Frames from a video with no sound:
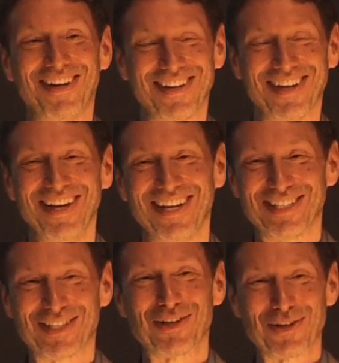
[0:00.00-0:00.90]
and,
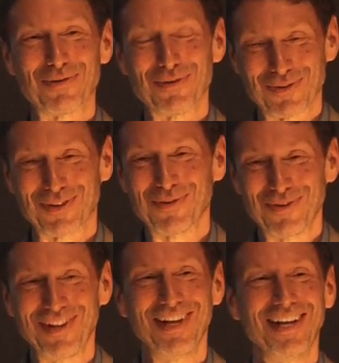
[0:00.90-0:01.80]
and, start your own
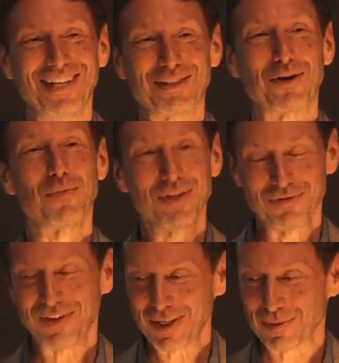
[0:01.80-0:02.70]
school, is always
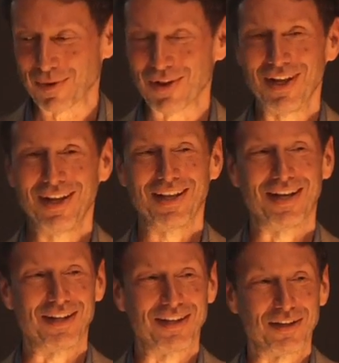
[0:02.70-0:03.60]
available.
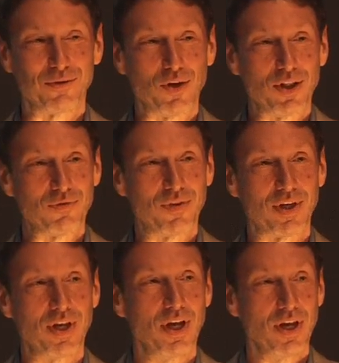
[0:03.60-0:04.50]
And um, all of
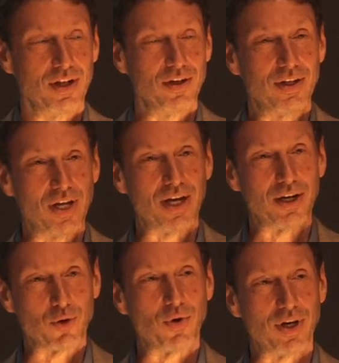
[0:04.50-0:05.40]
the
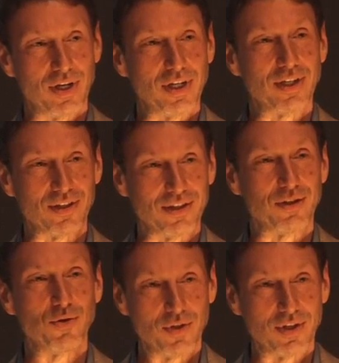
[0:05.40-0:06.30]
non-accredited
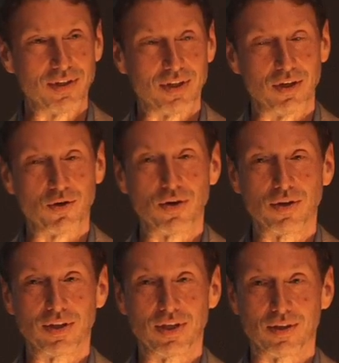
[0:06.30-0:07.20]
institutions that are
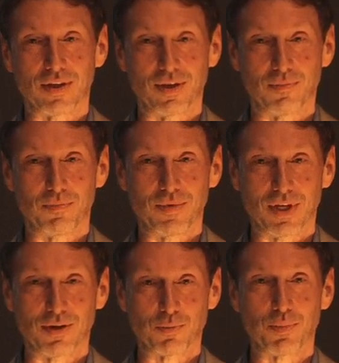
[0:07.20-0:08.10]
currently um,
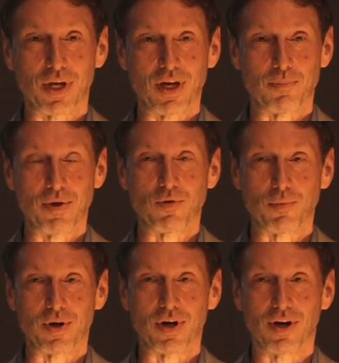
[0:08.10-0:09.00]
you know, springing up
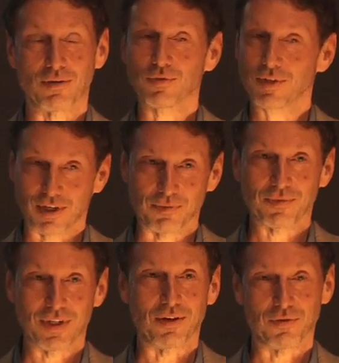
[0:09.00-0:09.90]
everywhere are,
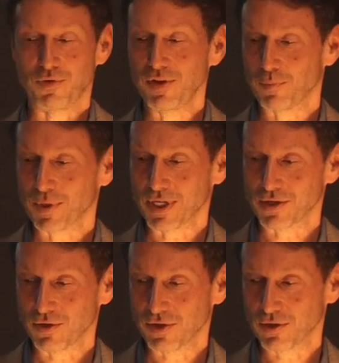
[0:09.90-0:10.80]
are you know, full of
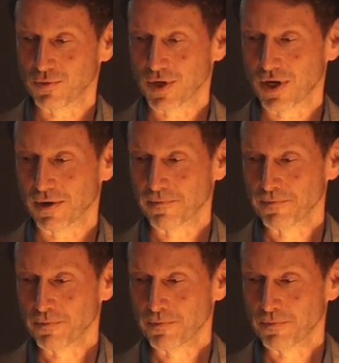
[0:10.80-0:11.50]
potential in this regard.